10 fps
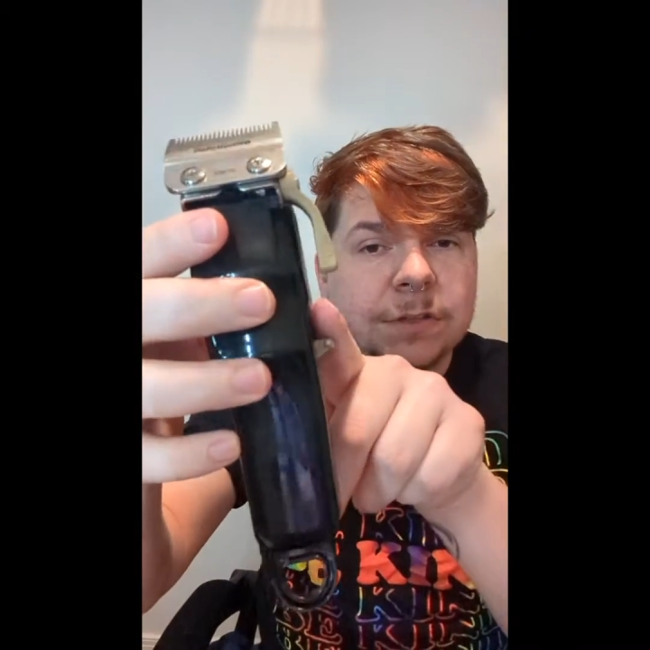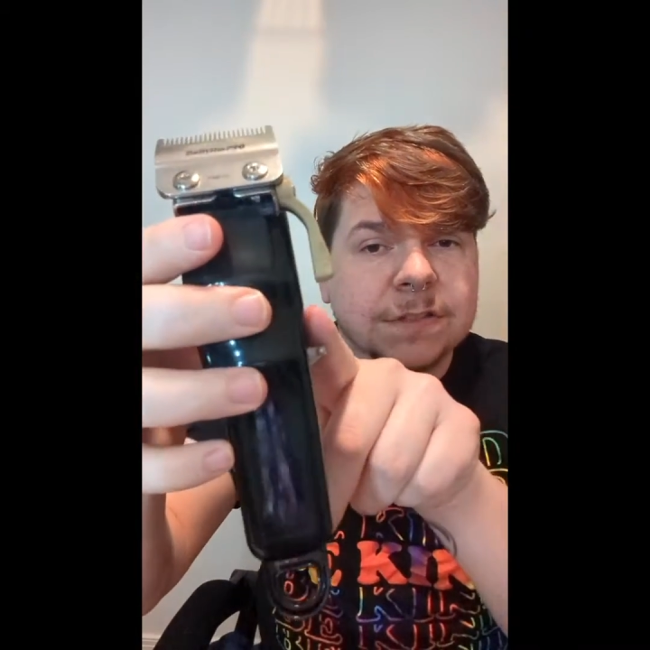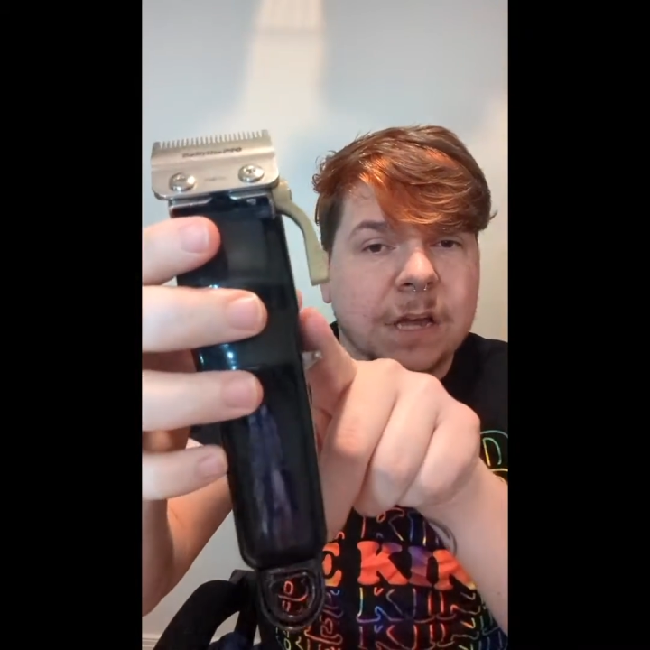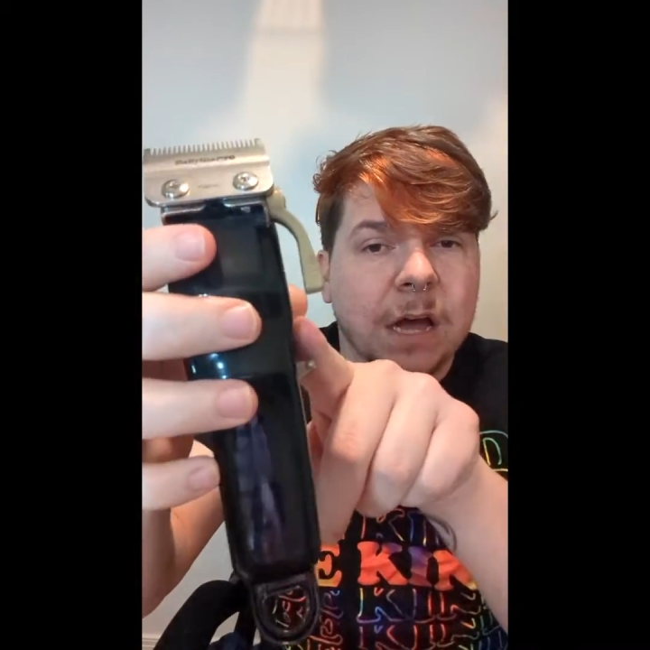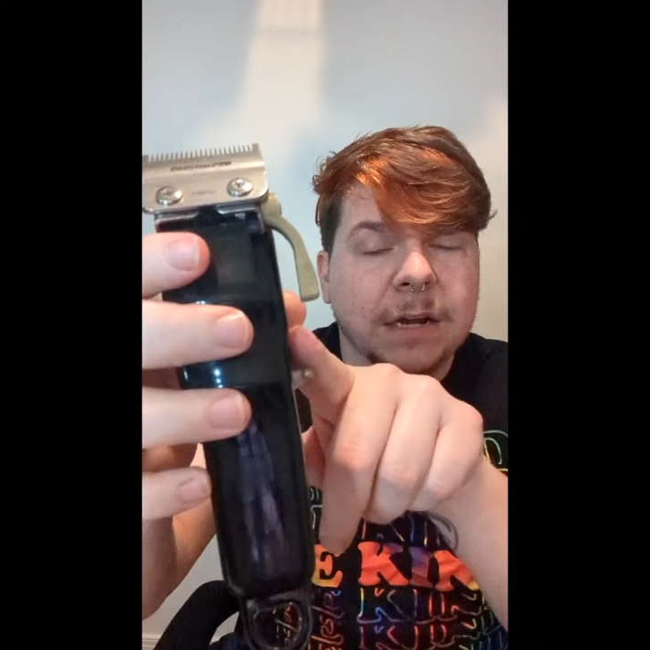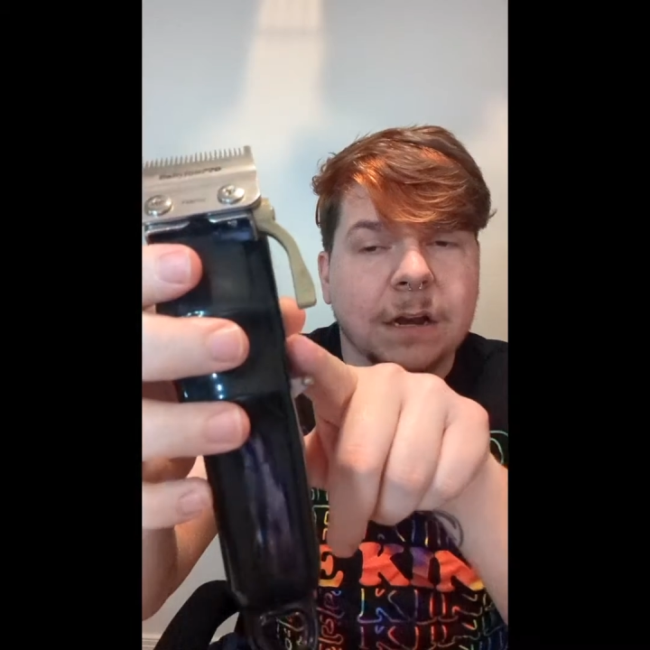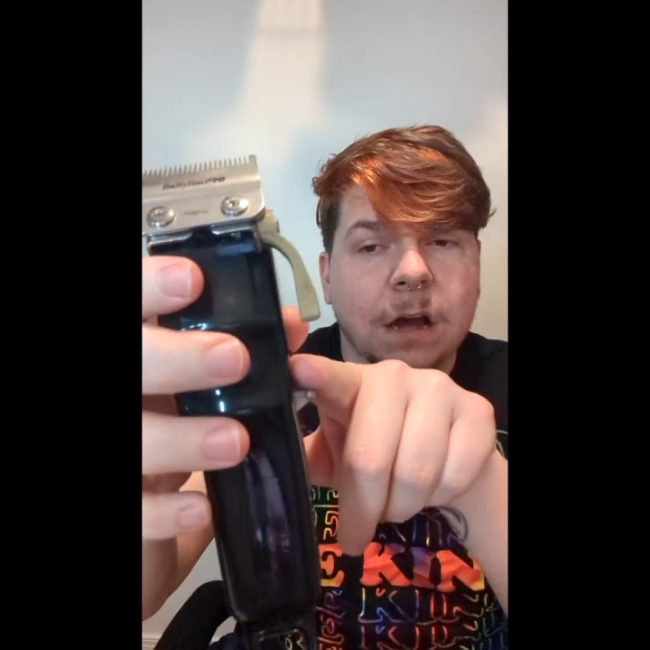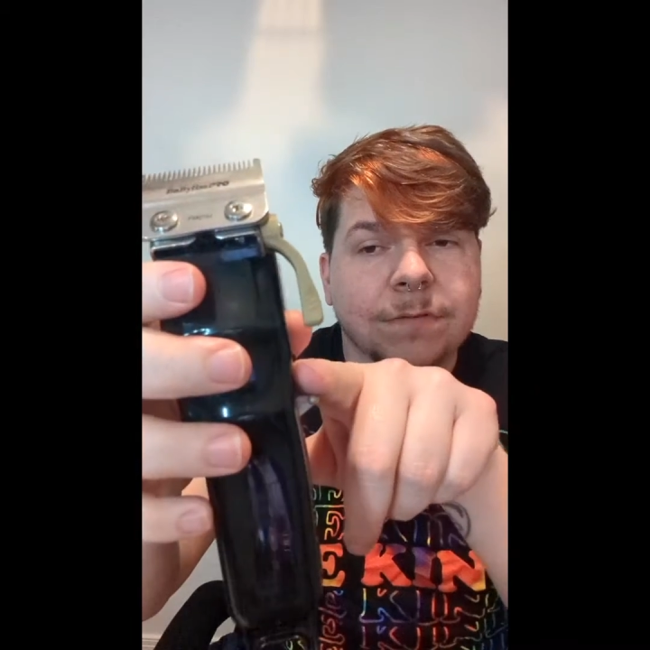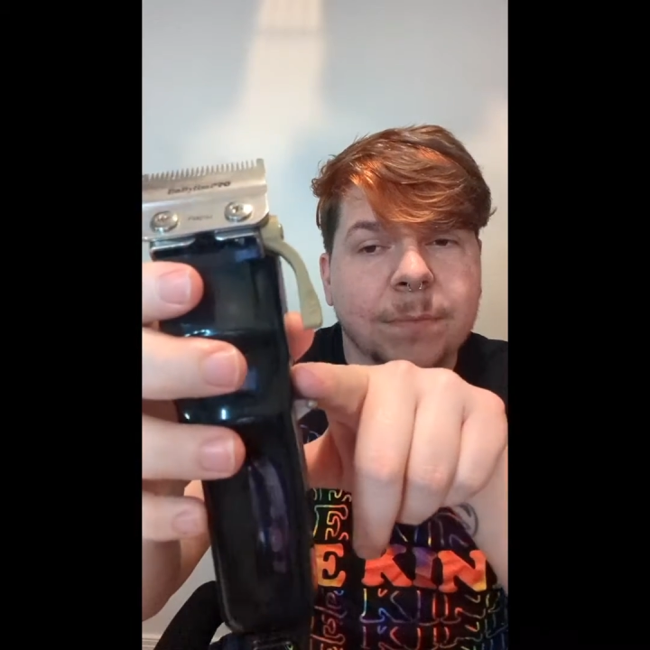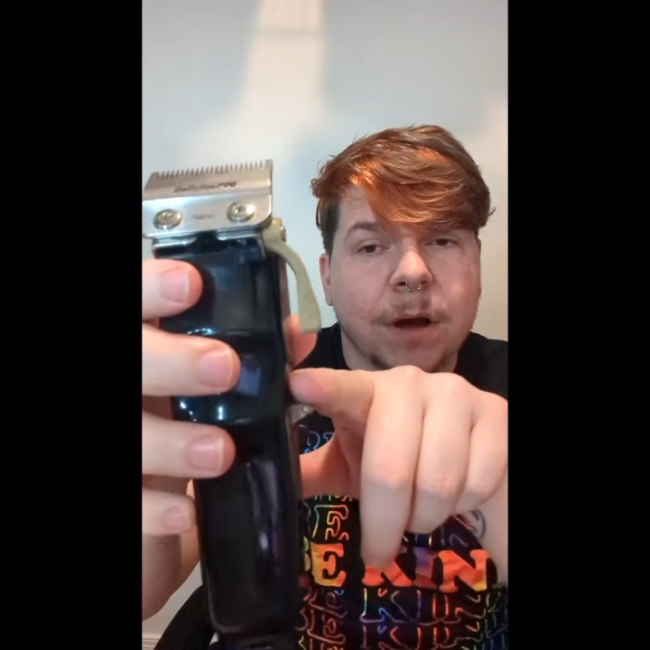side
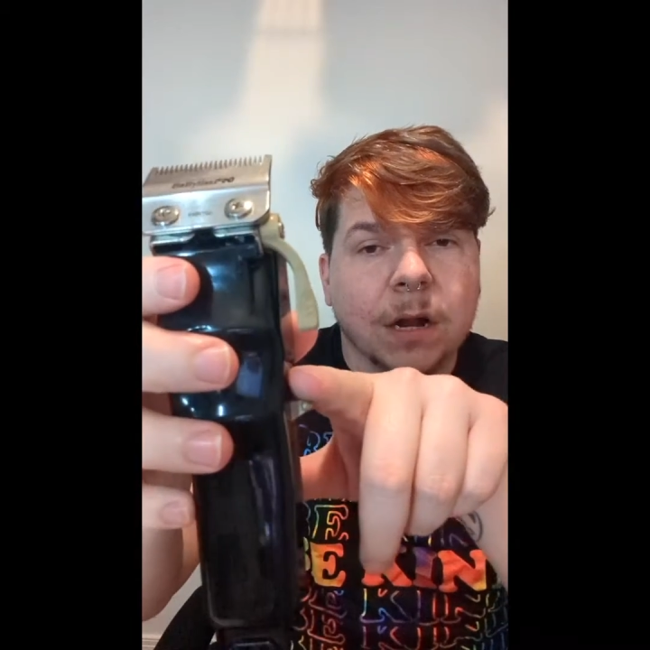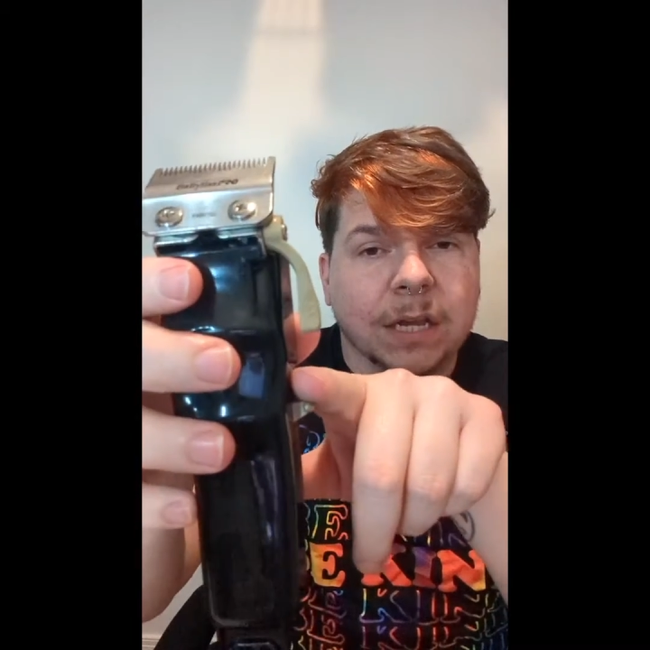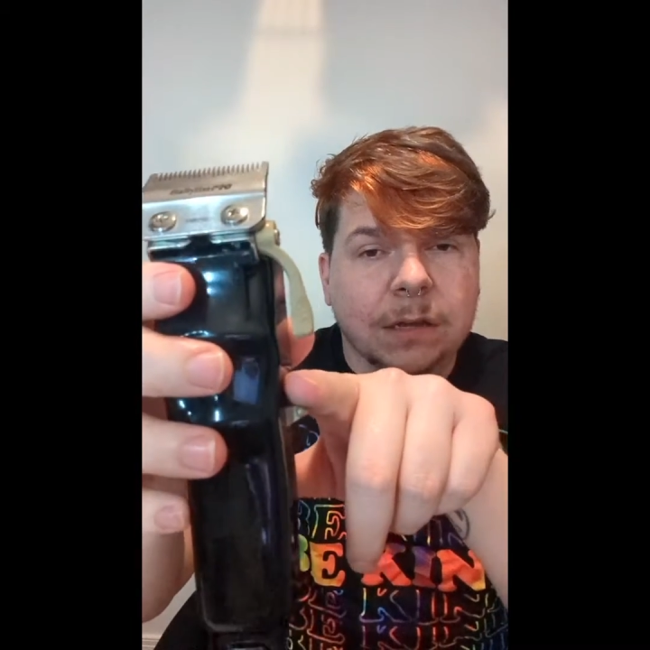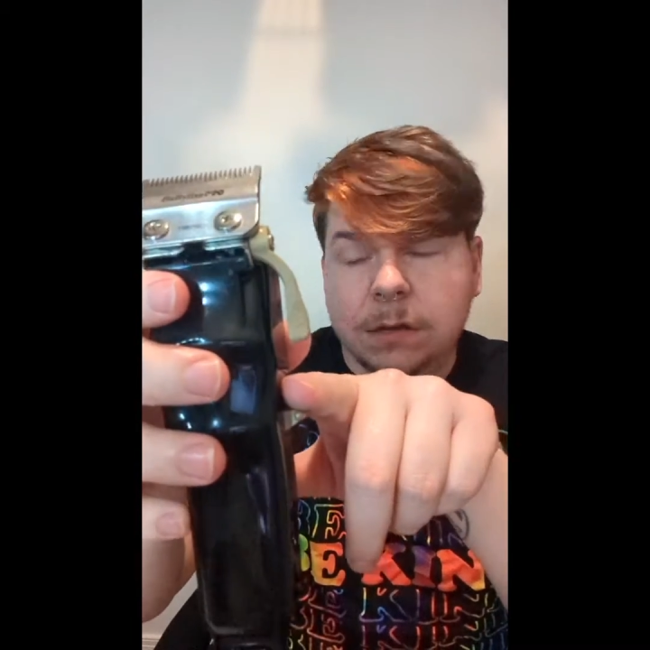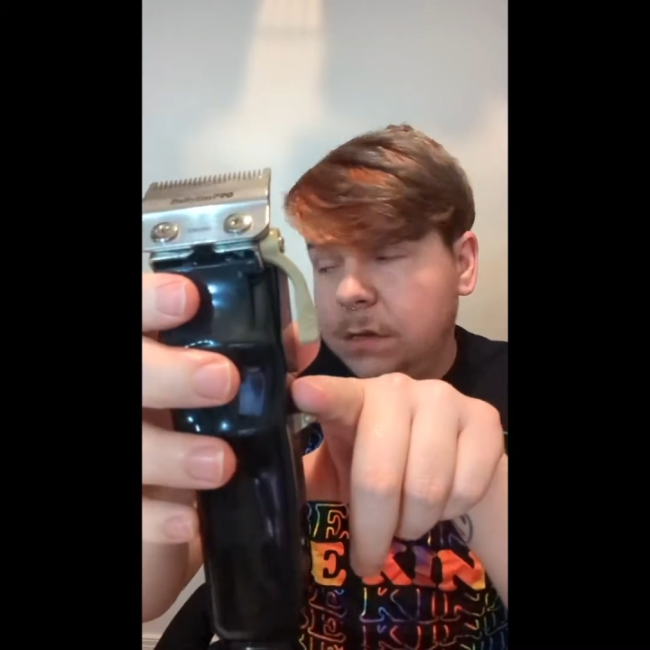of the body,